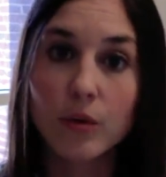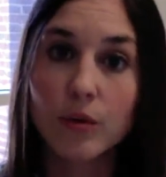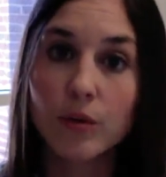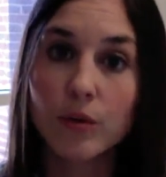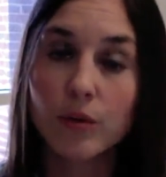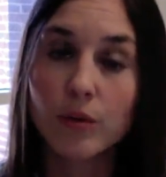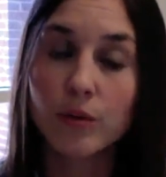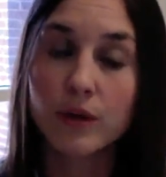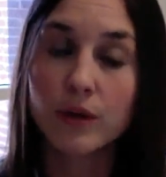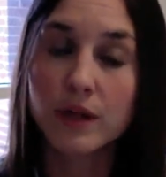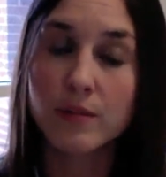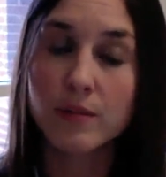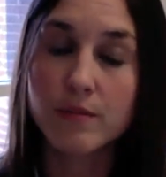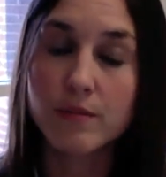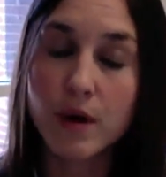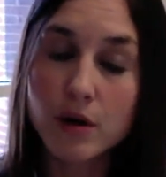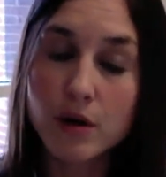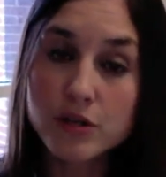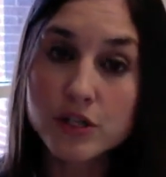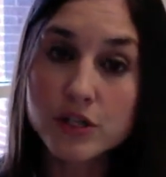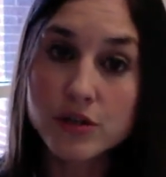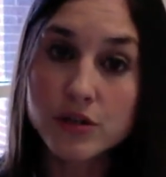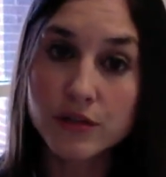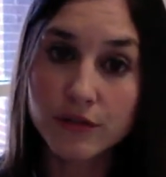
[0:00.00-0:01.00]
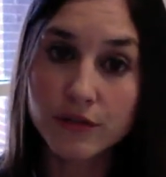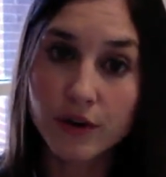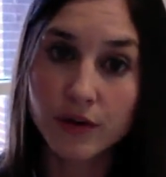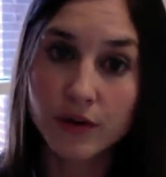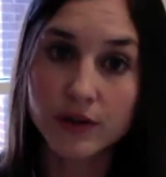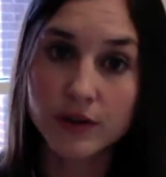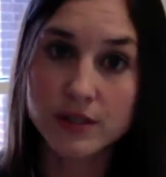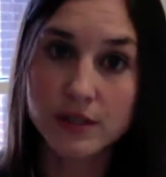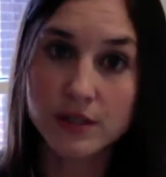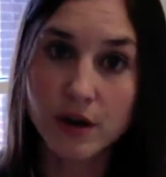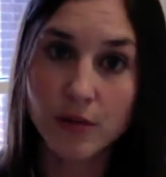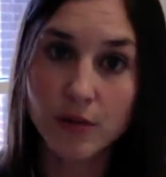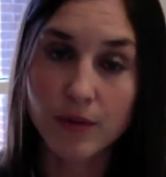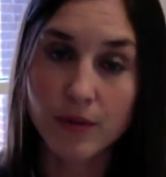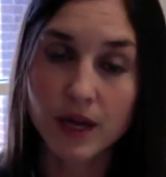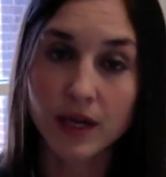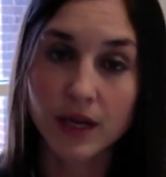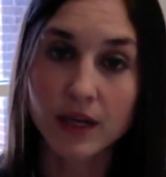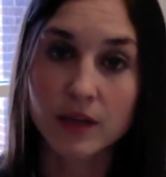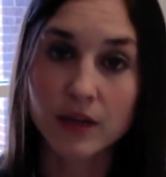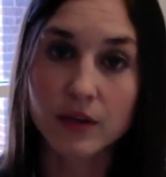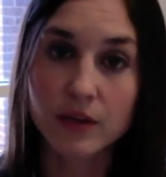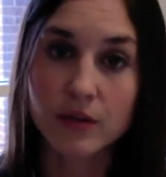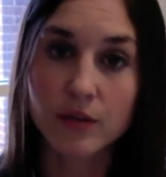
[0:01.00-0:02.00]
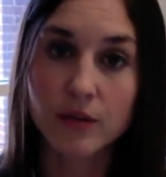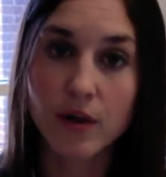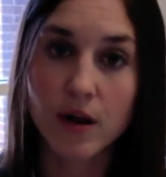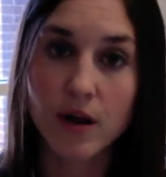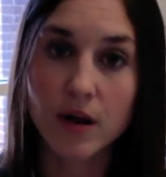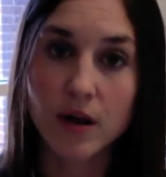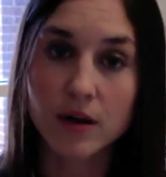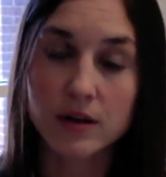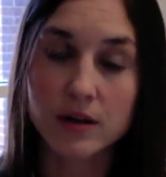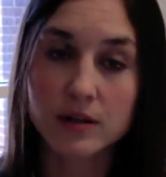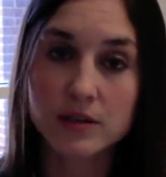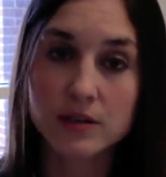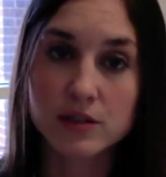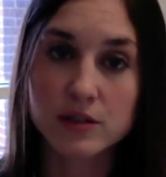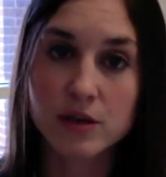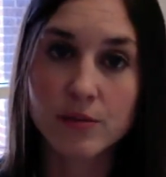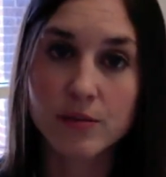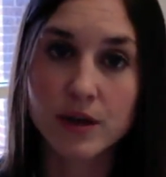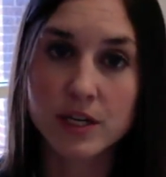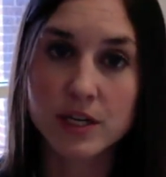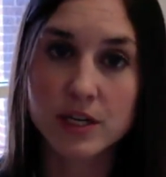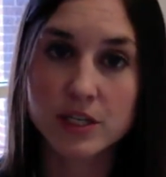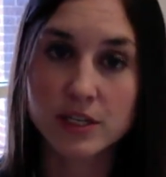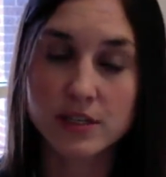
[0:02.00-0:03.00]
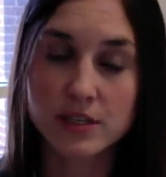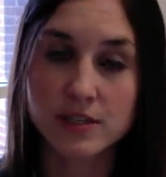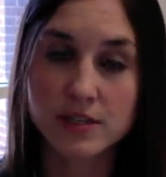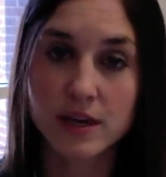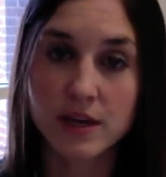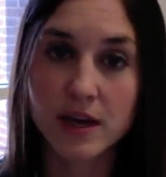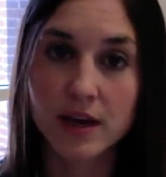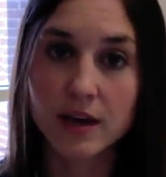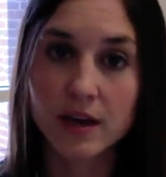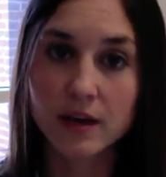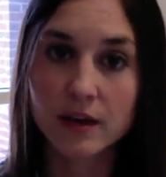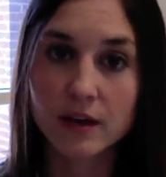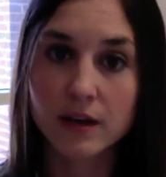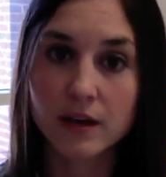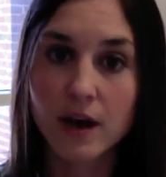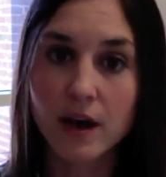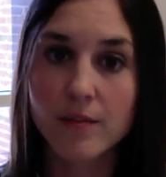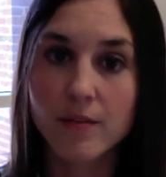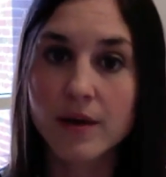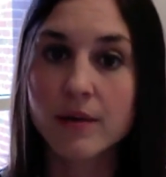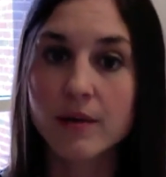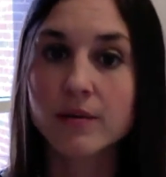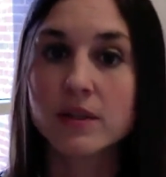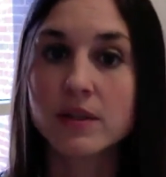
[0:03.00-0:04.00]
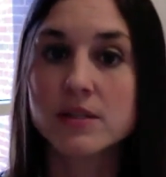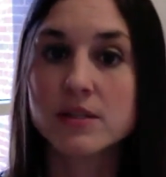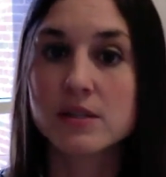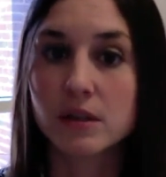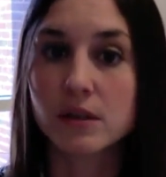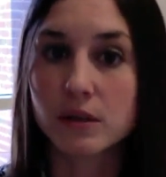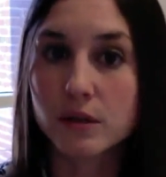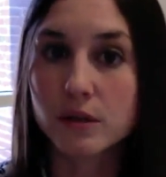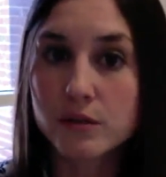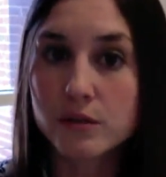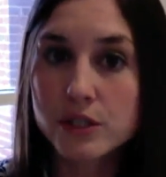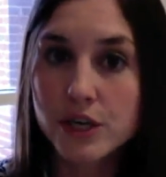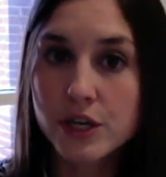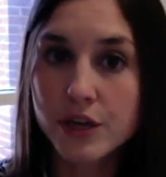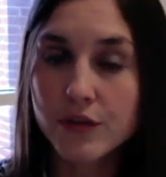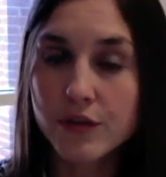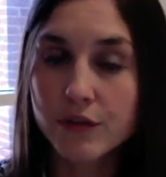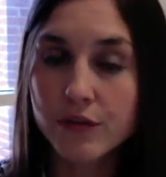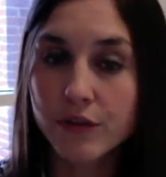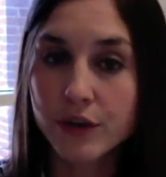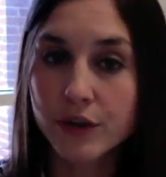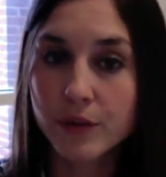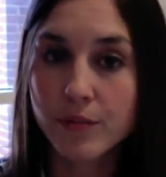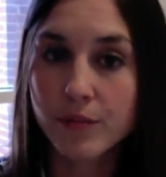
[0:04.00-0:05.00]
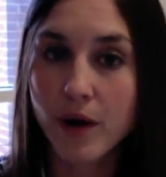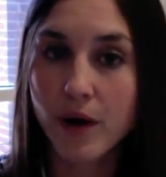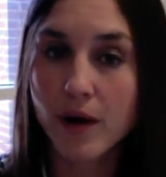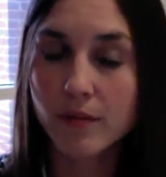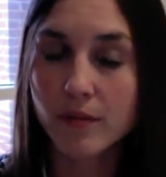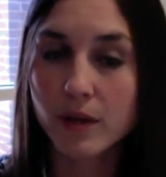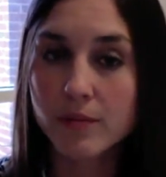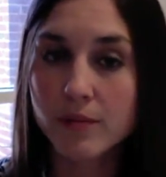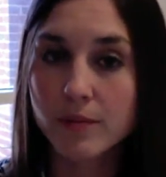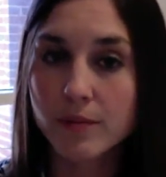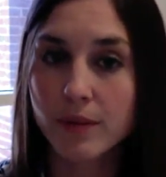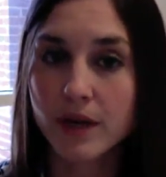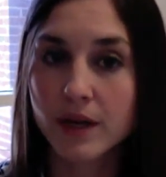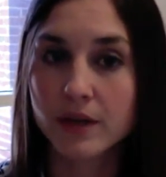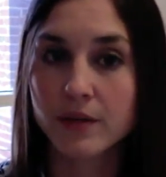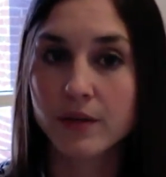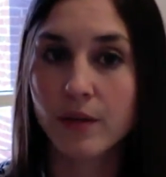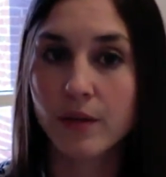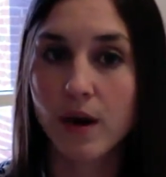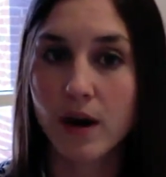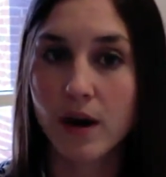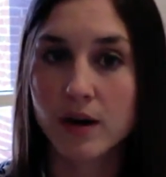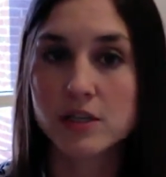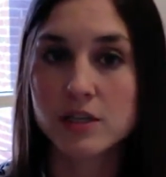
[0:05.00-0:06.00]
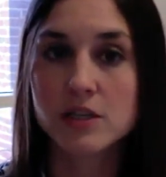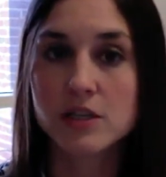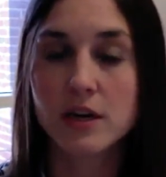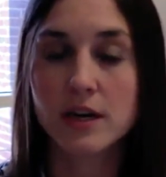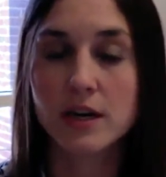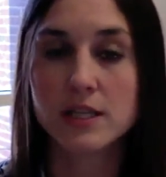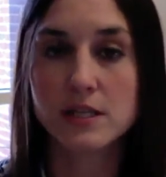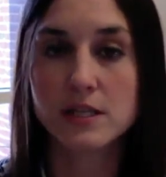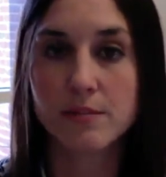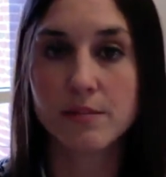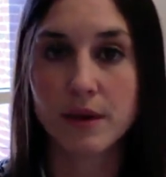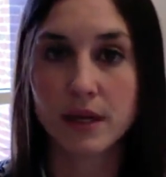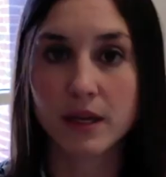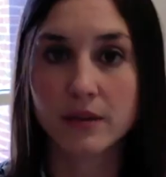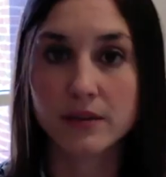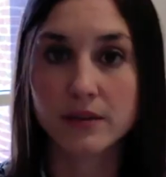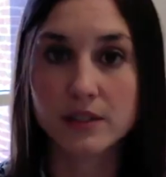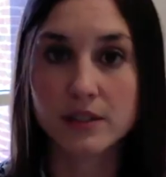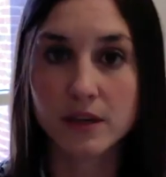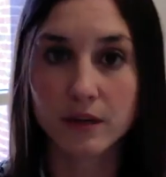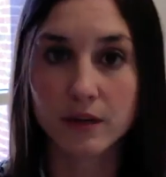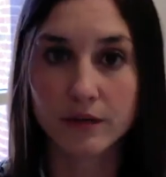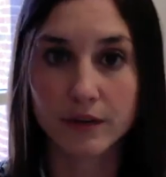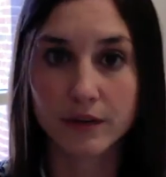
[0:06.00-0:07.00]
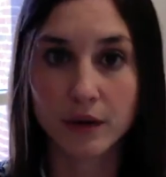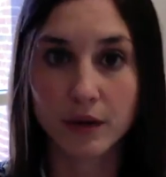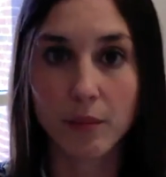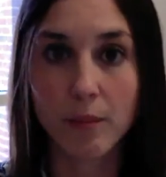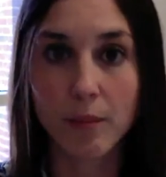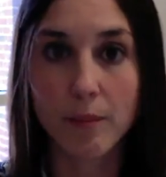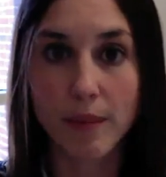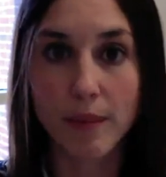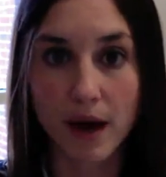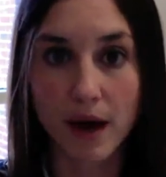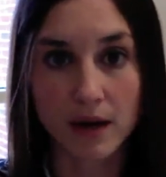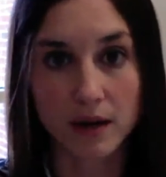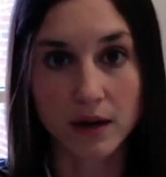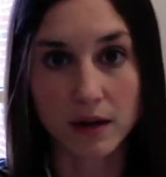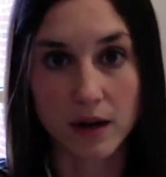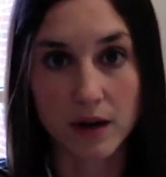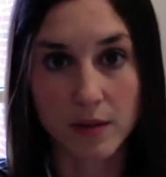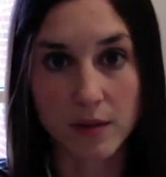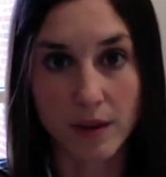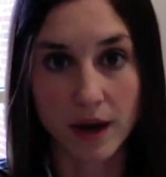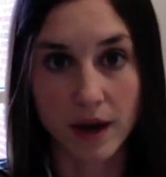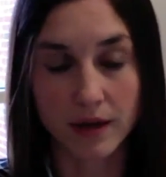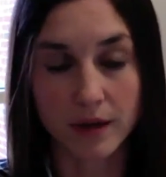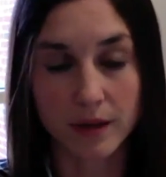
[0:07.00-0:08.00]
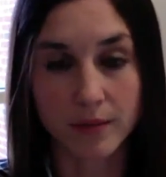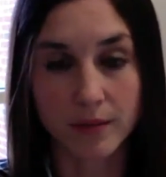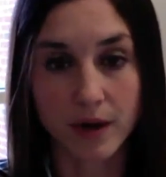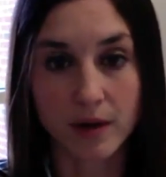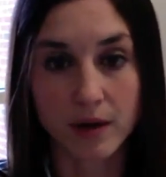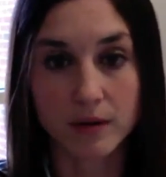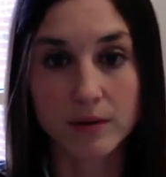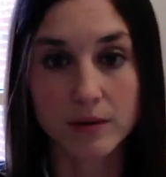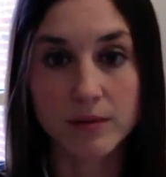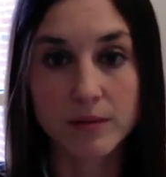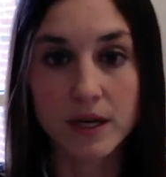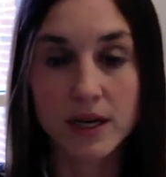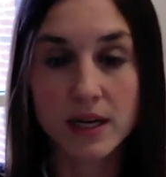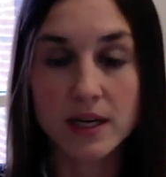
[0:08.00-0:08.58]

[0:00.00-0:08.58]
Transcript: With emotional-focused coping, you aren't so much as coming up with a solution for your problem, but you are trying to make yourself feel better about your problem.